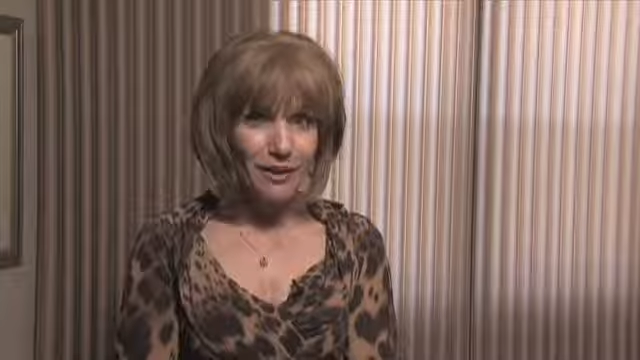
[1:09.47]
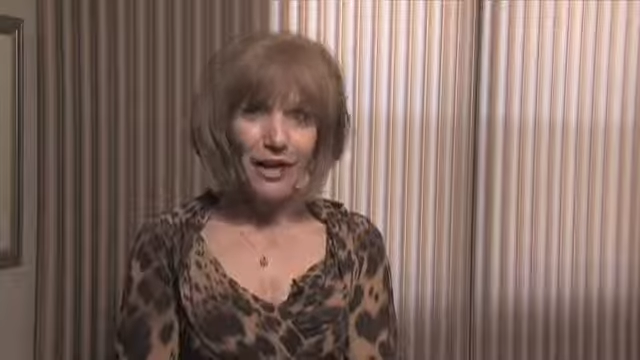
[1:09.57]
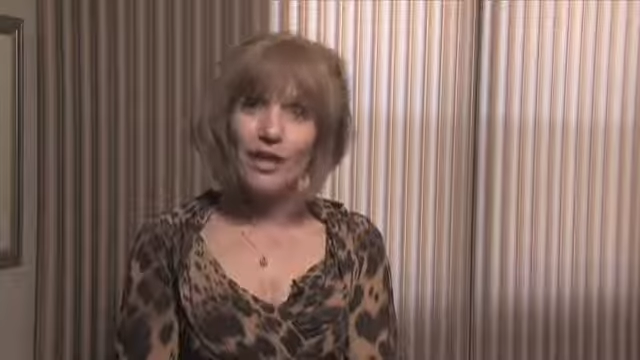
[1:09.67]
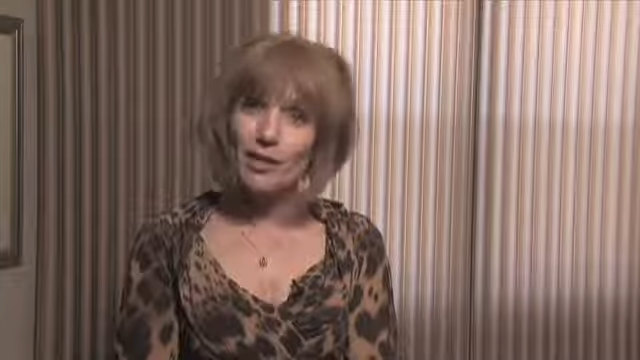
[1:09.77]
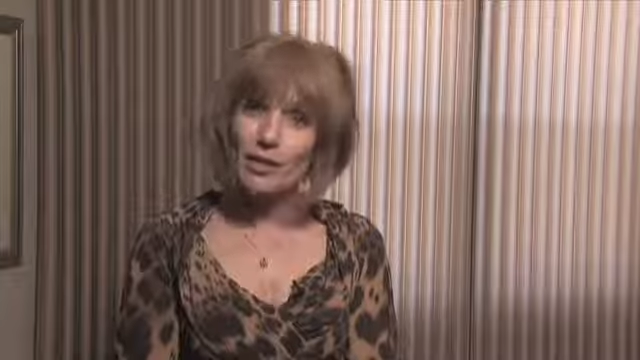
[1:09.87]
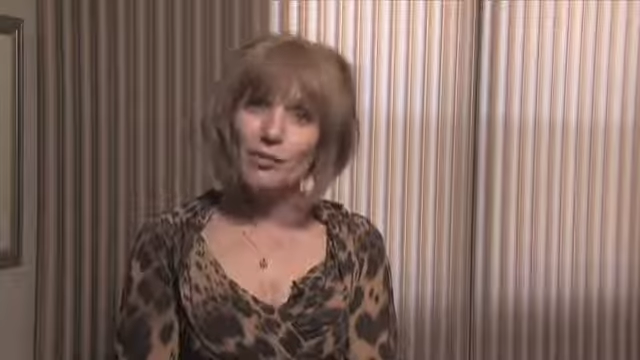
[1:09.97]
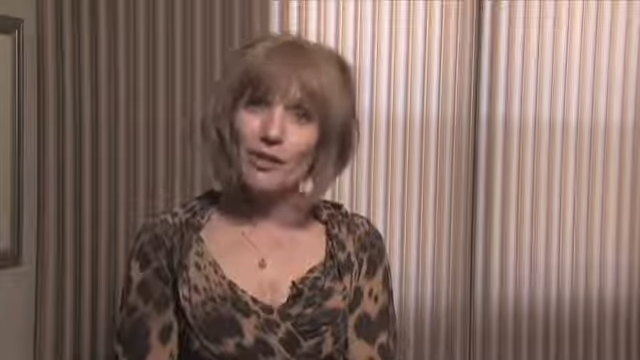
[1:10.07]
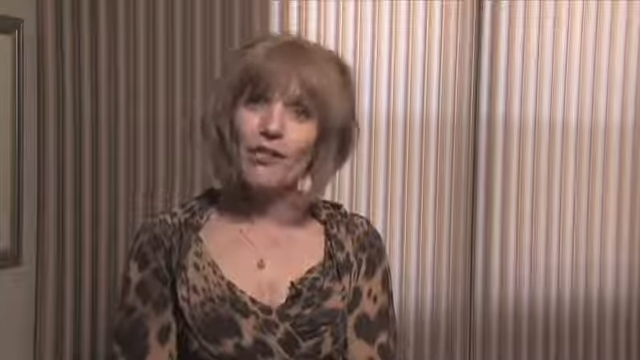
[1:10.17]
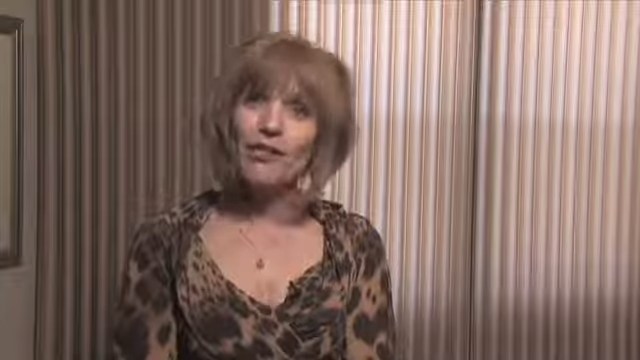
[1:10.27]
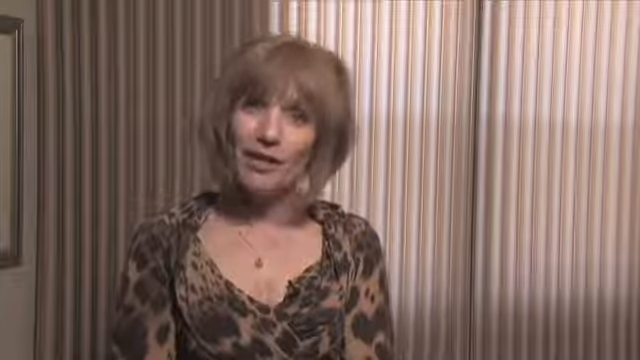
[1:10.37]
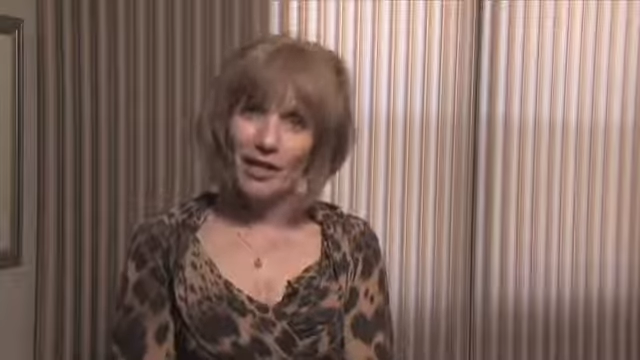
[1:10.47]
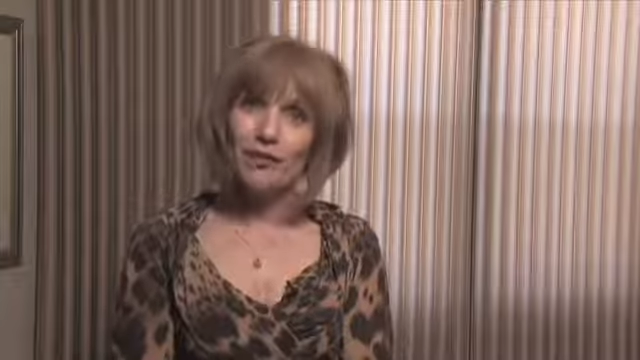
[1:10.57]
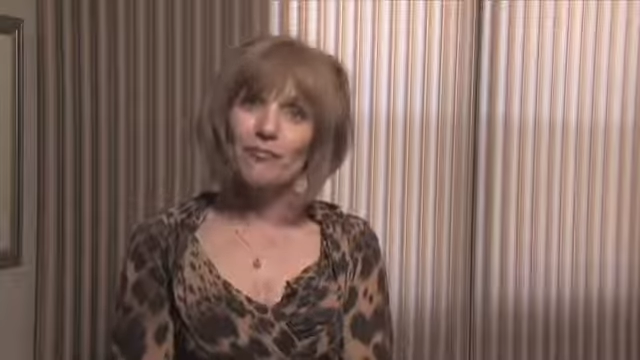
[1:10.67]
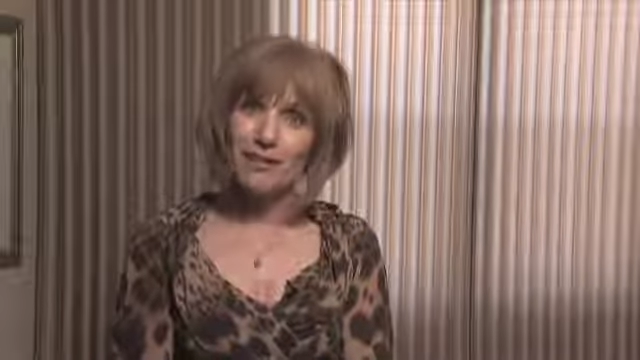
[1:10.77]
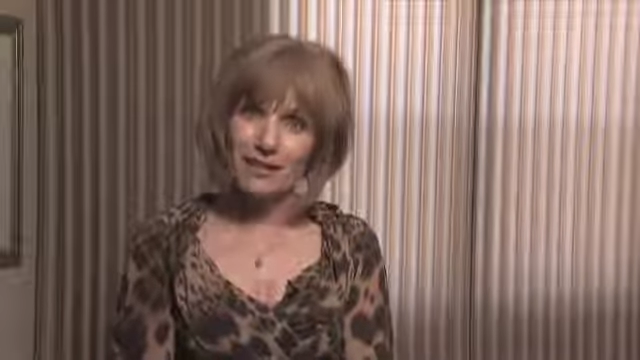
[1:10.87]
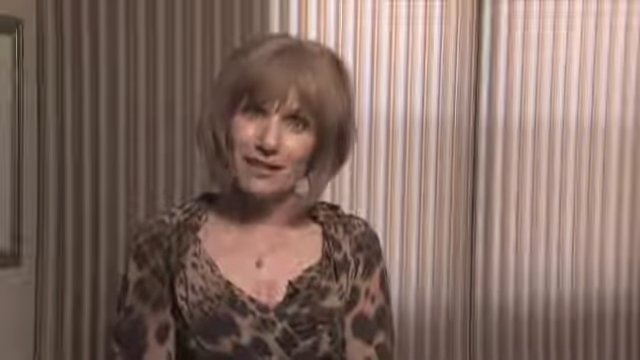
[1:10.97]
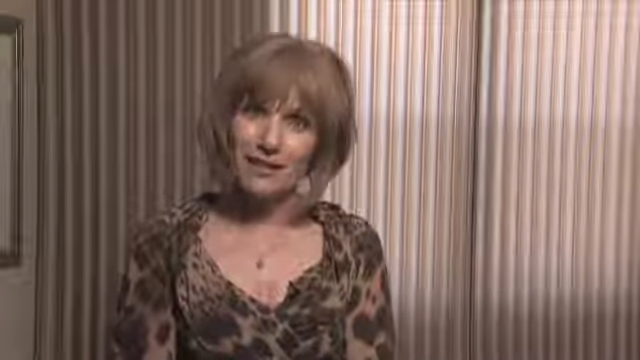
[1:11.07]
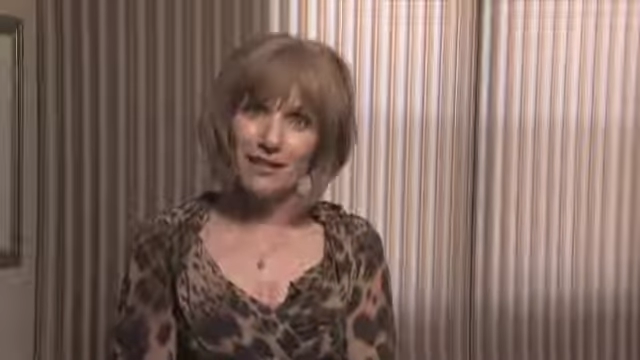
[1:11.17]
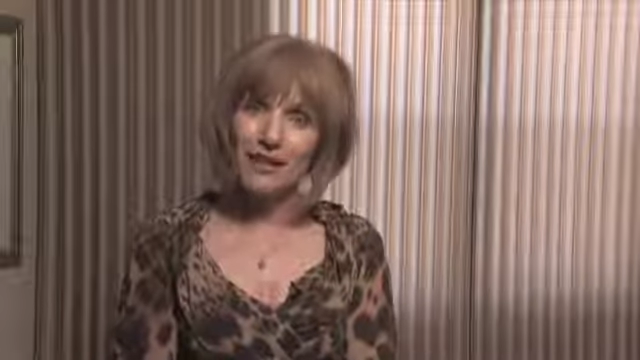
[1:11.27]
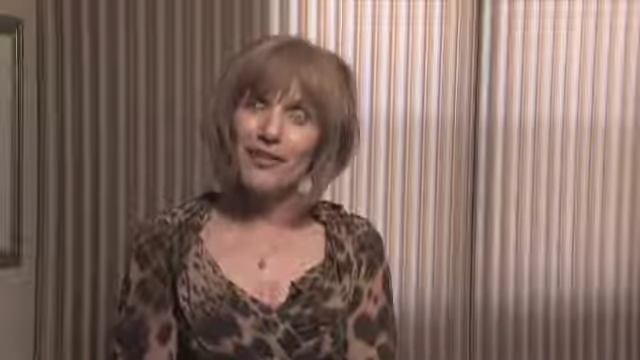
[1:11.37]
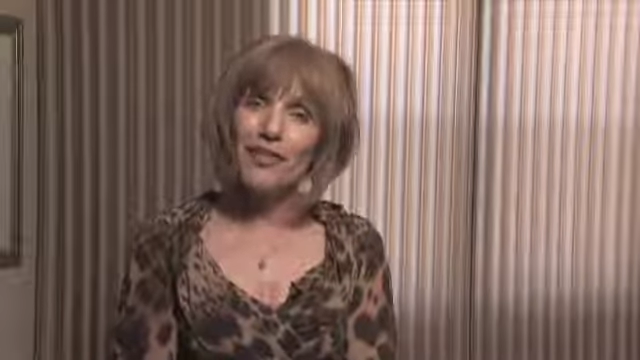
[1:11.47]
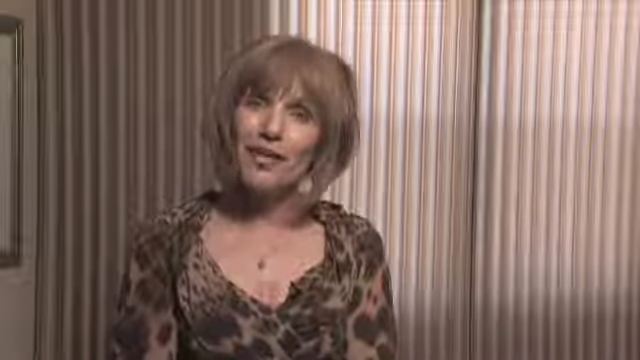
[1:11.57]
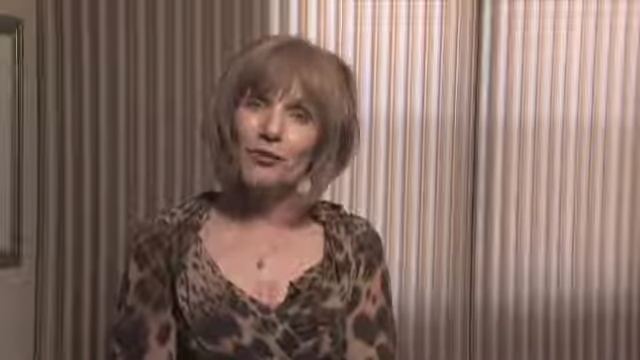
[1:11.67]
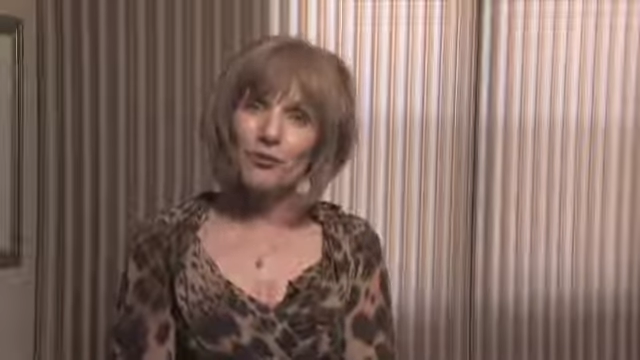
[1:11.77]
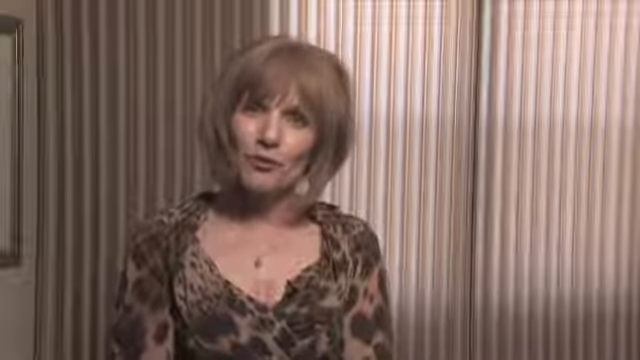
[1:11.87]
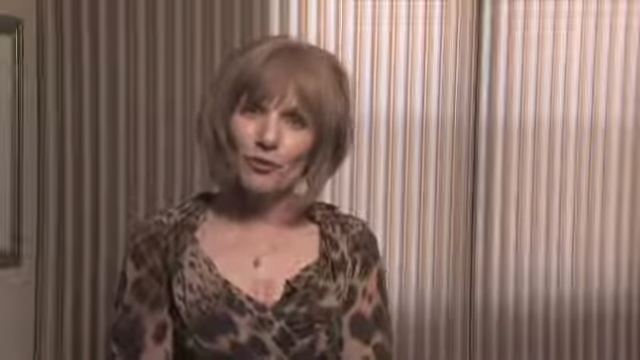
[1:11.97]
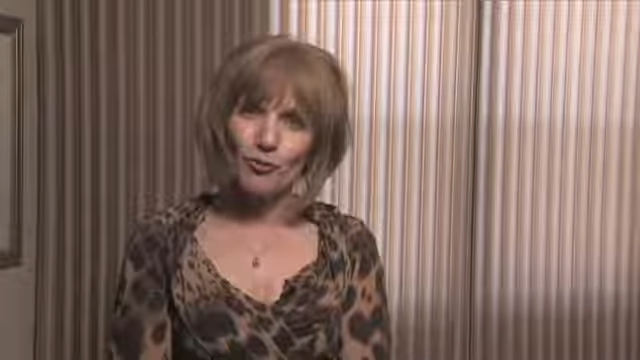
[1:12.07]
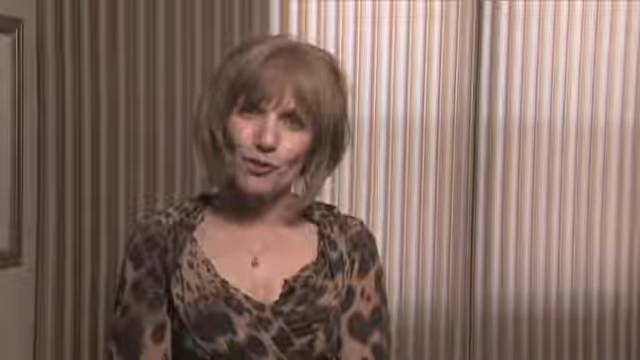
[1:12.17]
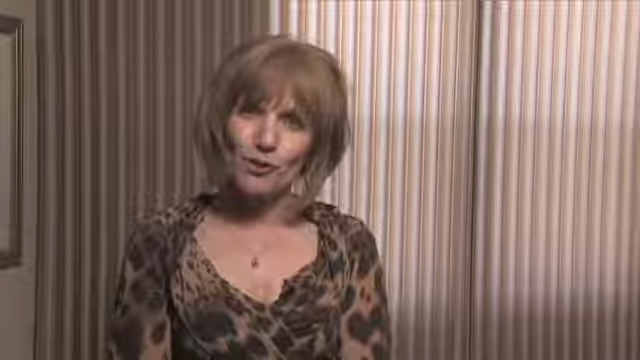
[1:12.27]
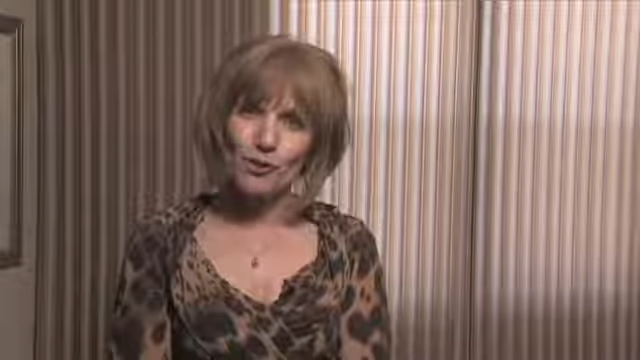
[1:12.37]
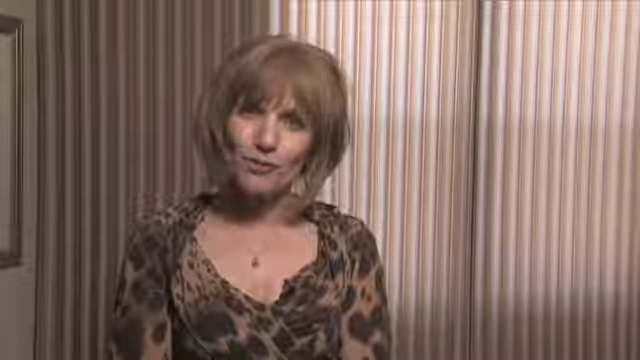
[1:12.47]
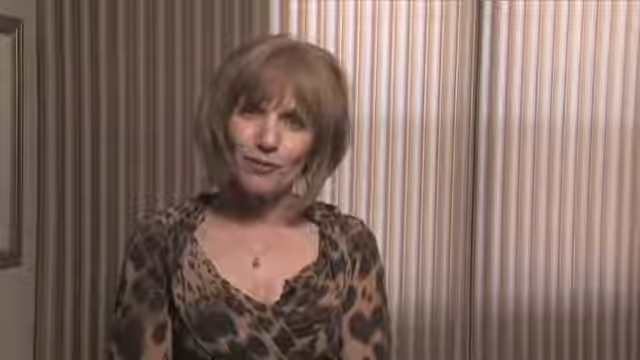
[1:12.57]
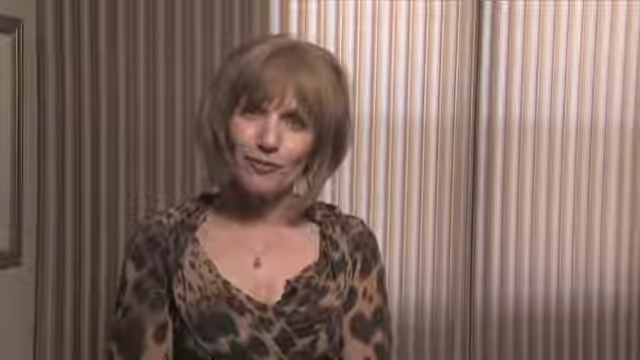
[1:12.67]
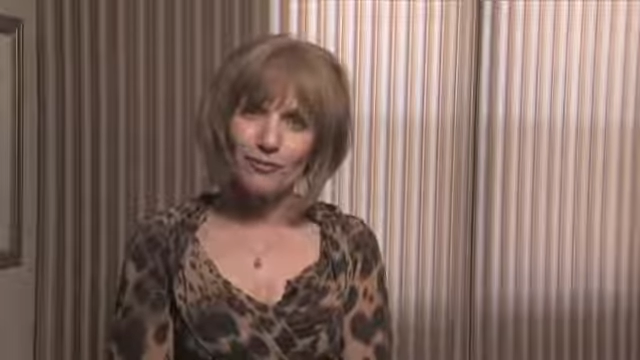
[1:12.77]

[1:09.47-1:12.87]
and I just want to thank Melissa. Thank you, Beautiful Windows.